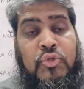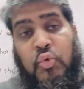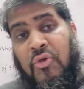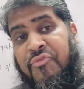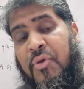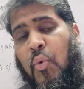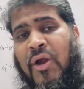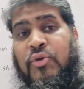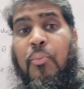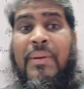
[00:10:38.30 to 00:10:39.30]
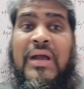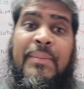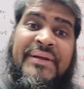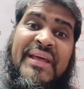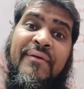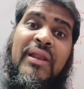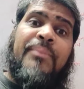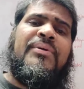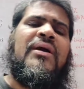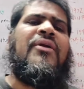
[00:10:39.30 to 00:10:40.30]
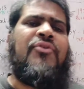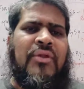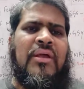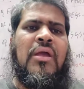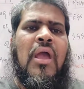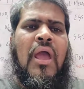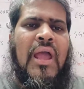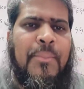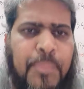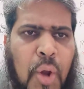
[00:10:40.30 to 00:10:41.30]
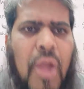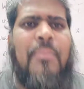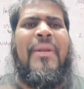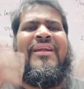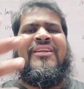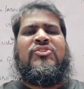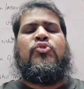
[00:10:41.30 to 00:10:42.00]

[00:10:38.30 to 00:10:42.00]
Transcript: So if we want to become a developed country, employment